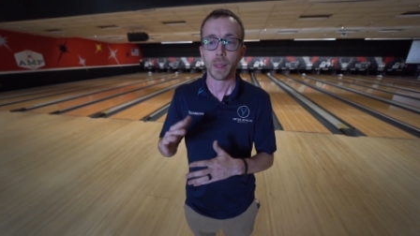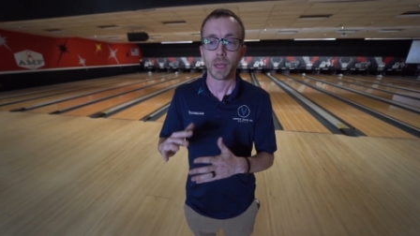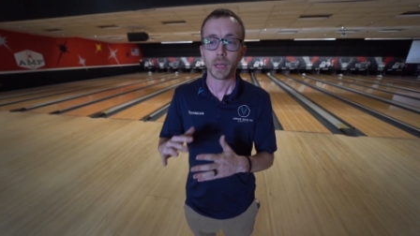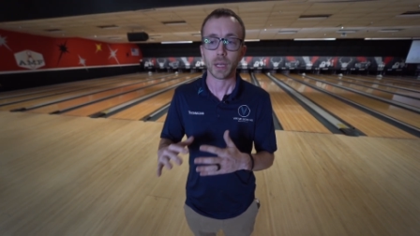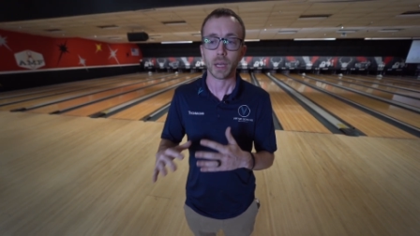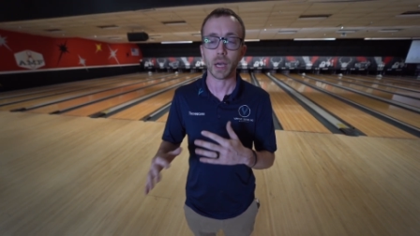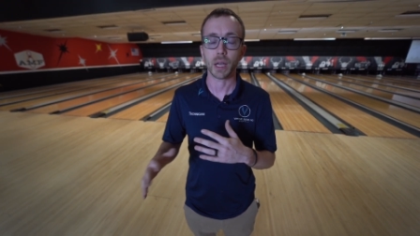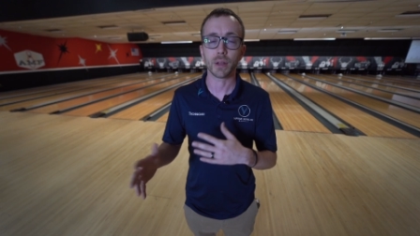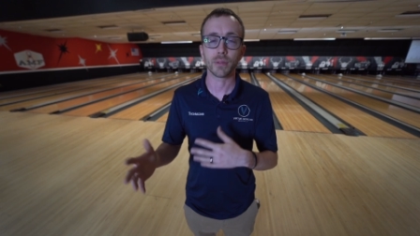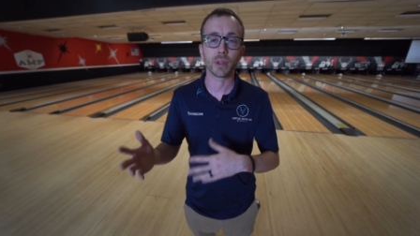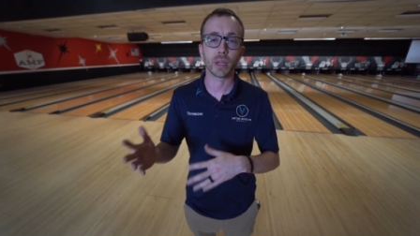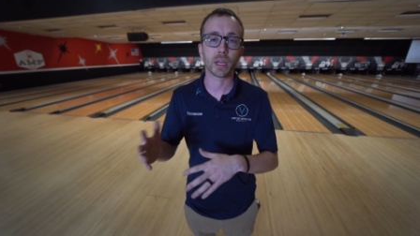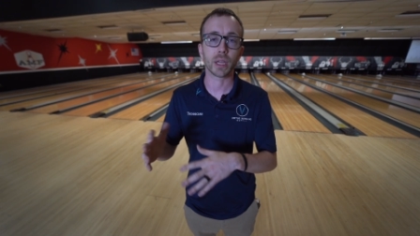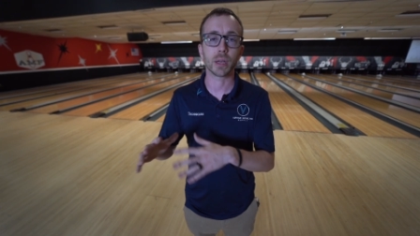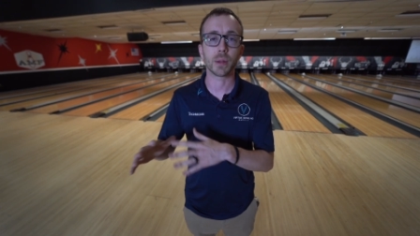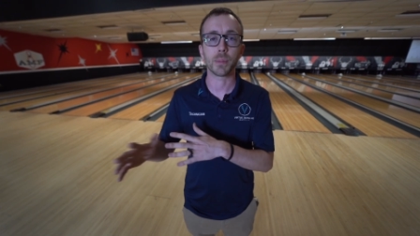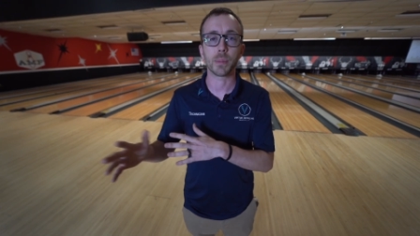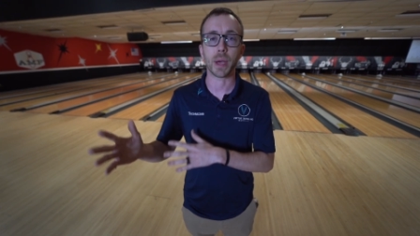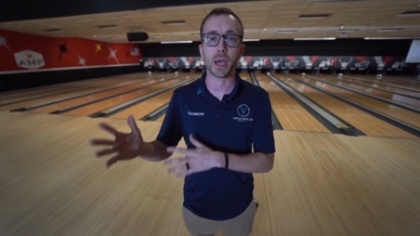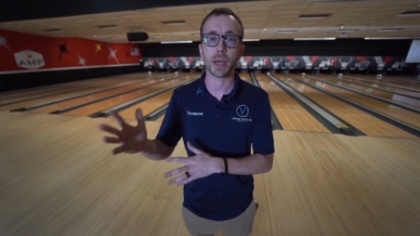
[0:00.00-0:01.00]
kind of like an
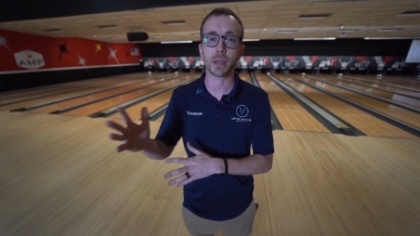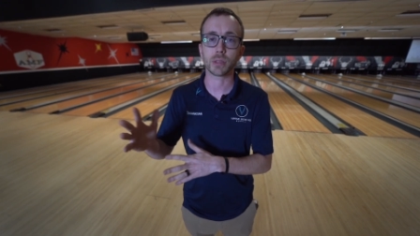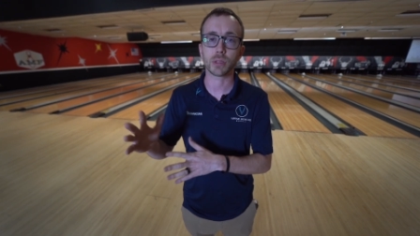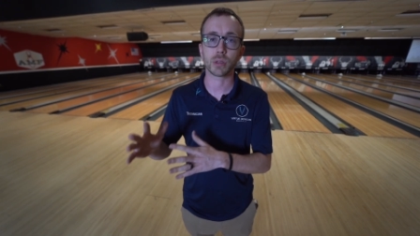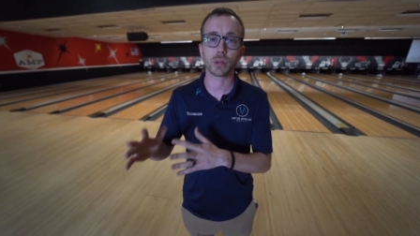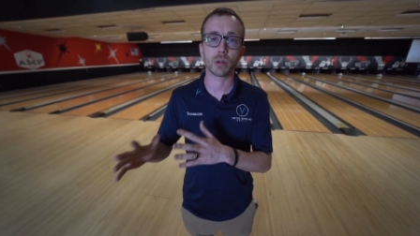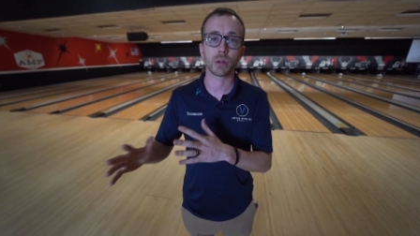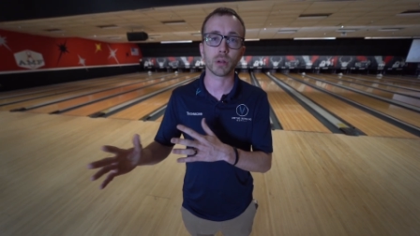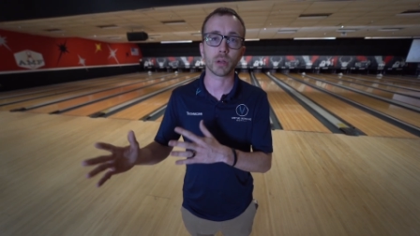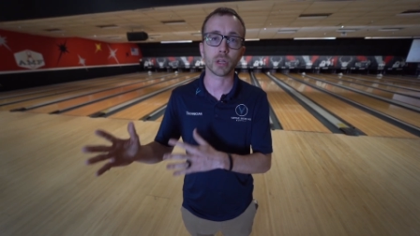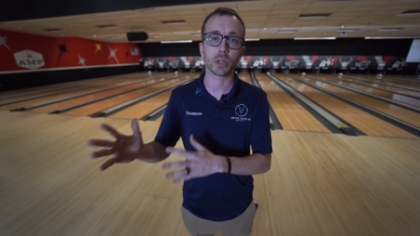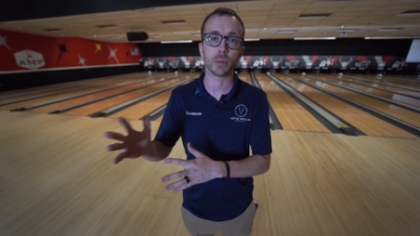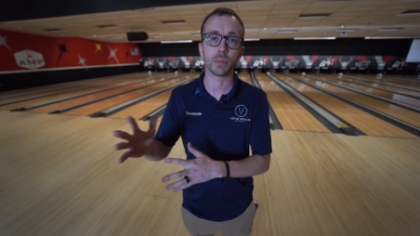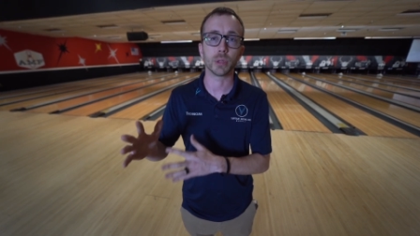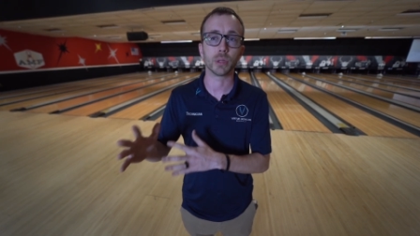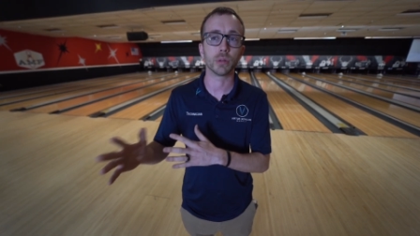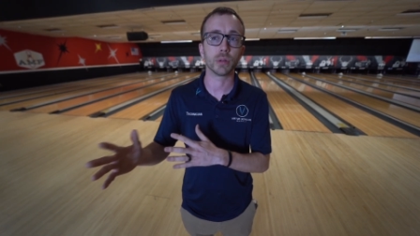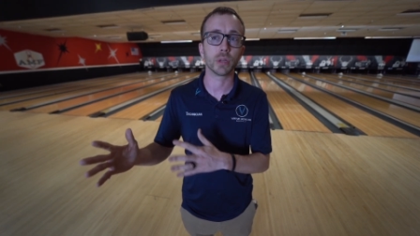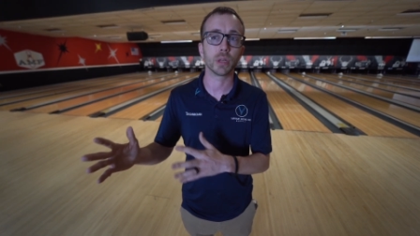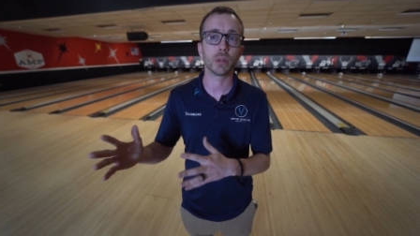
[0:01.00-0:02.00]
ambassador or a
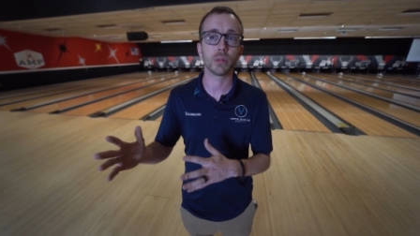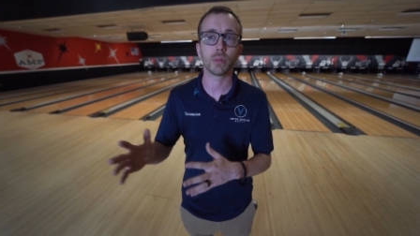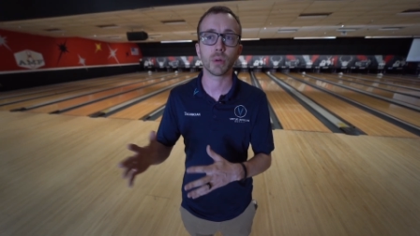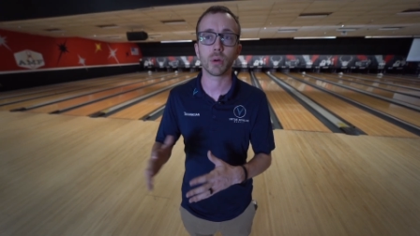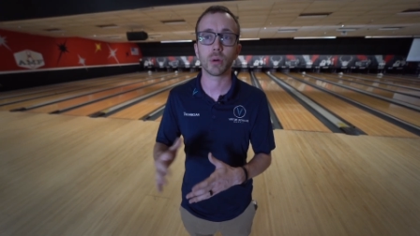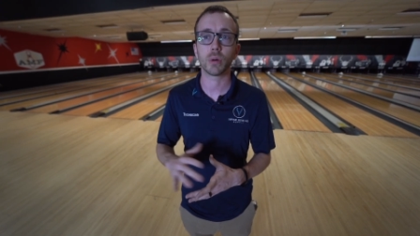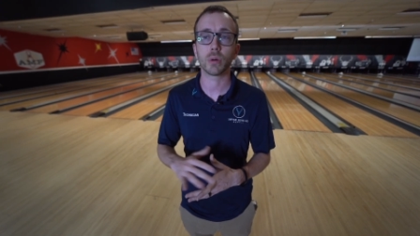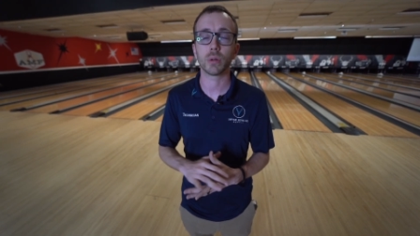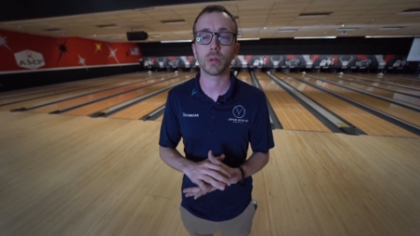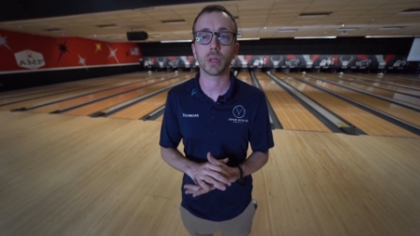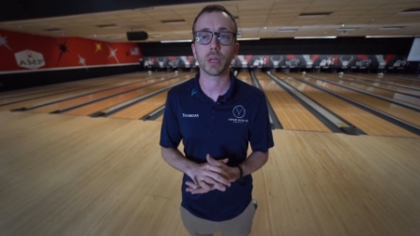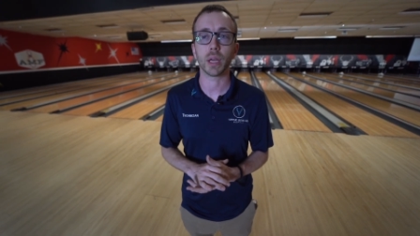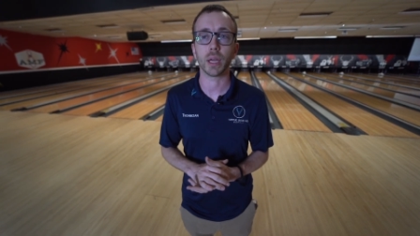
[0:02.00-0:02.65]
community role.